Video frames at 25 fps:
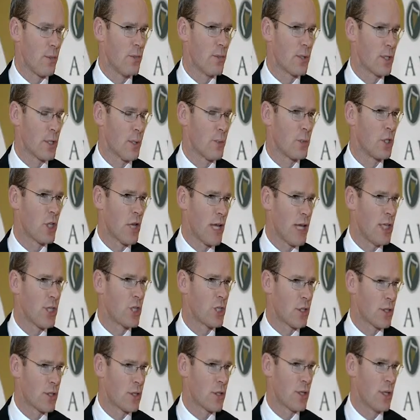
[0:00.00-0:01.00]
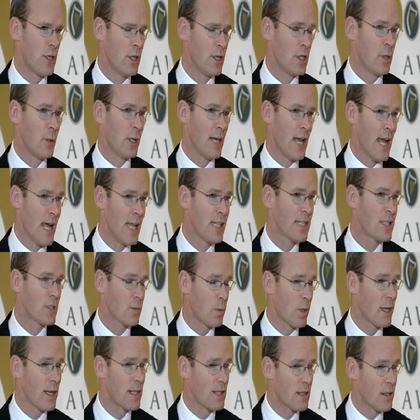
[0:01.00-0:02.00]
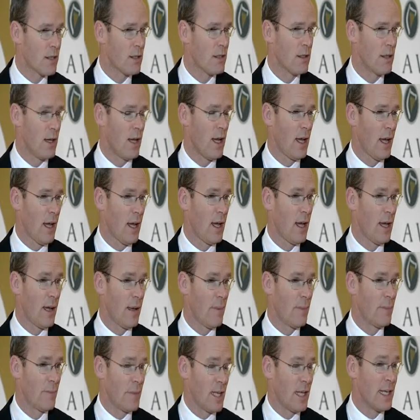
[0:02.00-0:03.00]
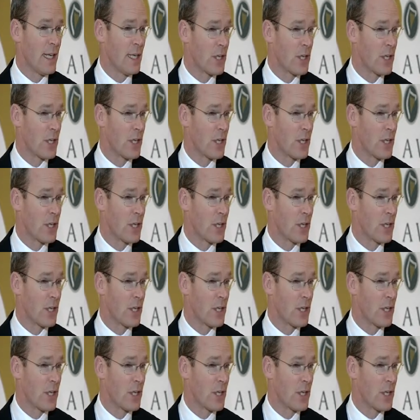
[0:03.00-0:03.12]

some changes to enhance what is an